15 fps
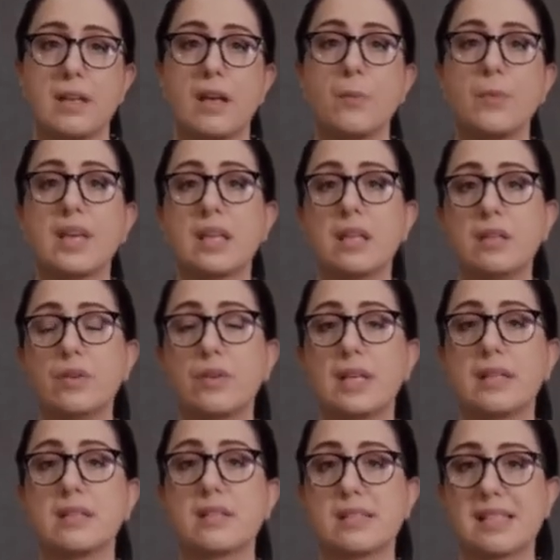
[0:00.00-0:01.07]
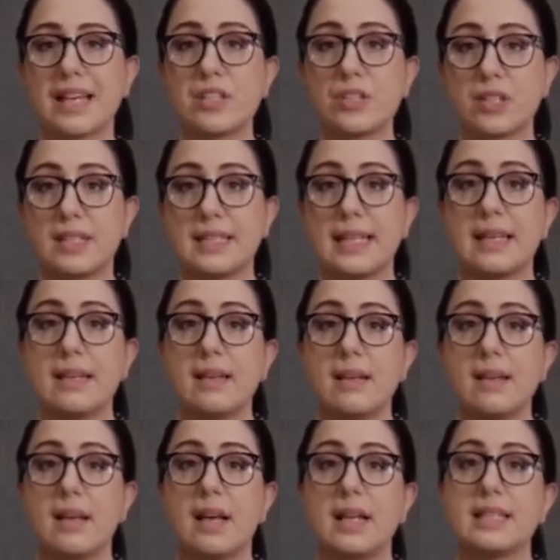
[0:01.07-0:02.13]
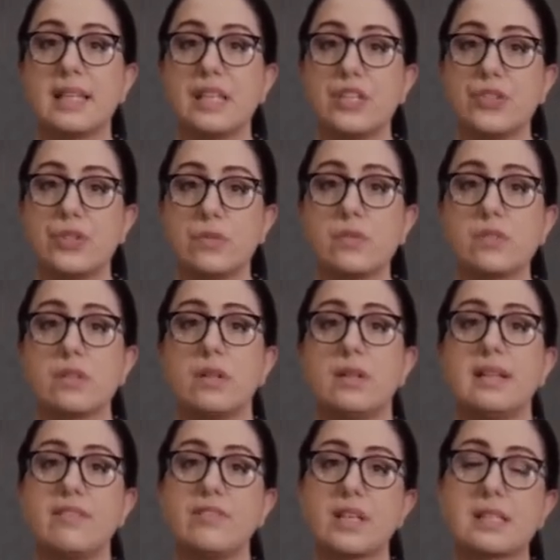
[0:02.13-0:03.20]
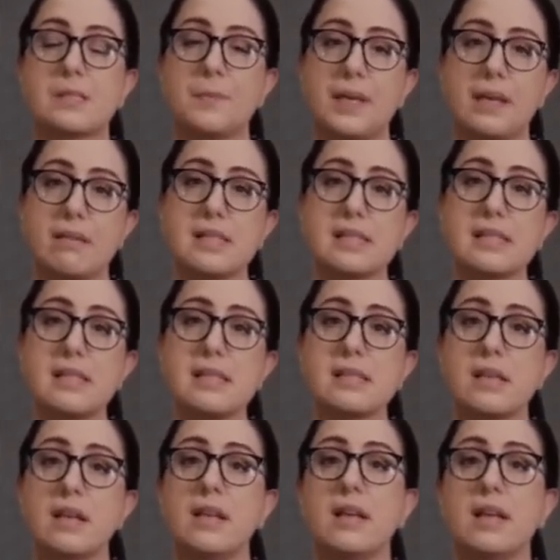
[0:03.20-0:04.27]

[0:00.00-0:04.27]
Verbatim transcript: And we can look intersectionally at the issues, lived experiences,